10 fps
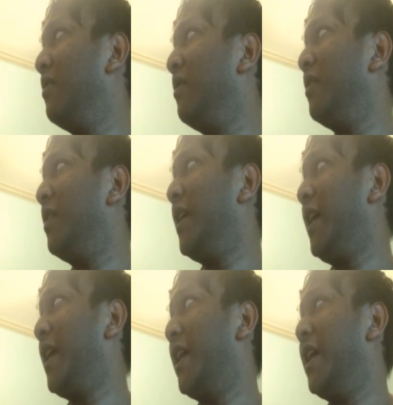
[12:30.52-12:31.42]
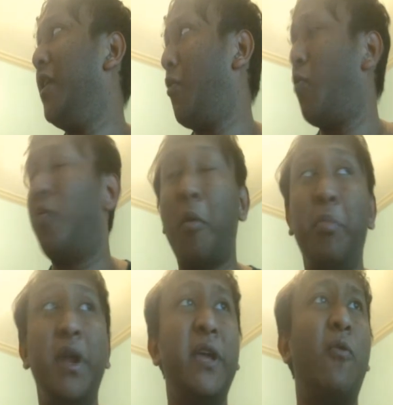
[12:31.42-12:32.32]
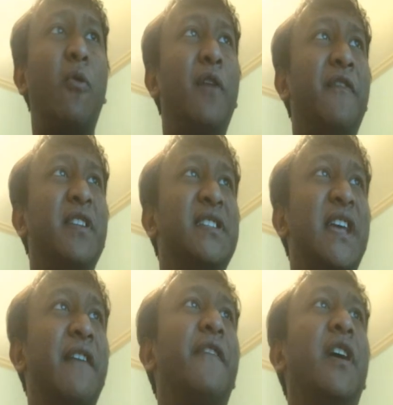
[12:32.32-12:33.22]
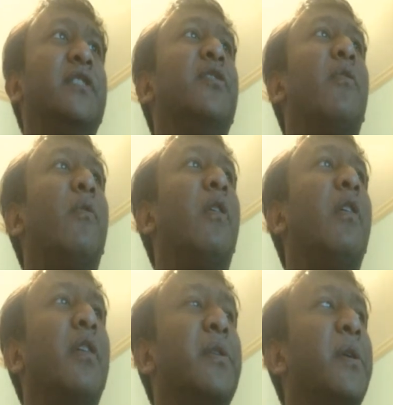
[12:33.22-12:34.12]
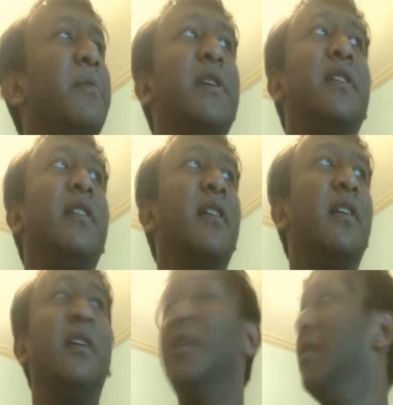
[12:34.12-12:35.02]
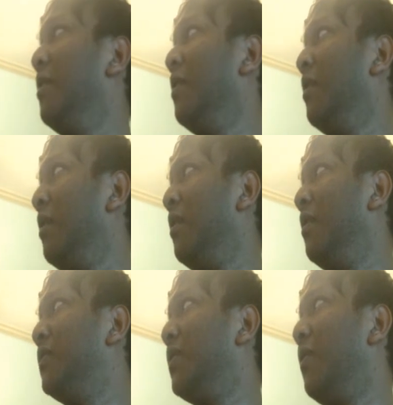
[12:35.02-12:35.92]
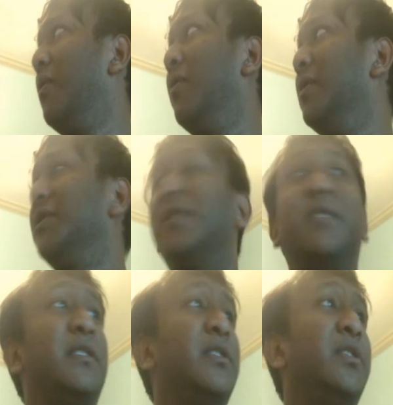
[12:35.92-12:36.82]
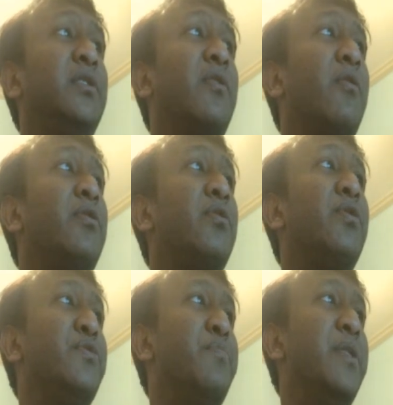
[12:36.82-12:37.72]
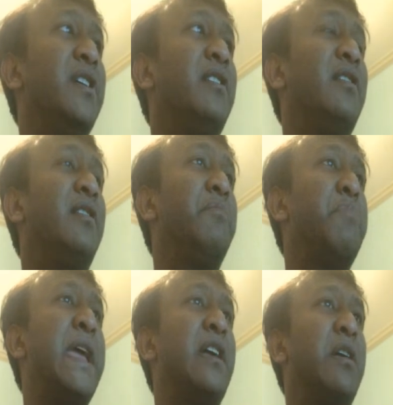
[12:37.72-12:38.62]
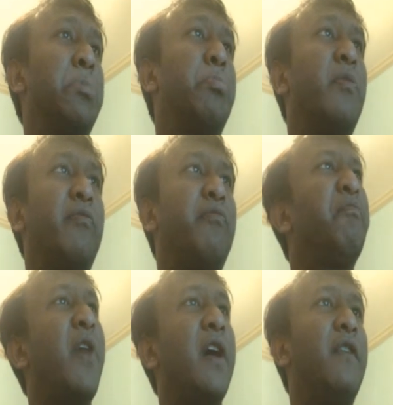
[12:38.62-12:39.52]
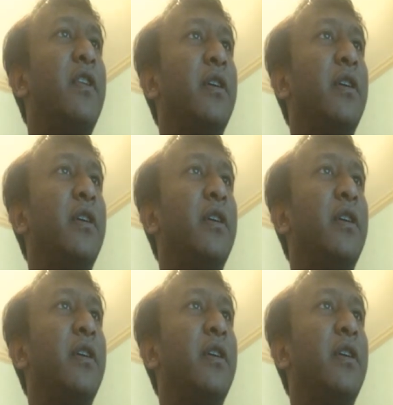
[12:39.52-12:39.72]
I gotta get in a bidding war for the Sapphire John Wall. You know what I mean? So you just go through, you bid, make 500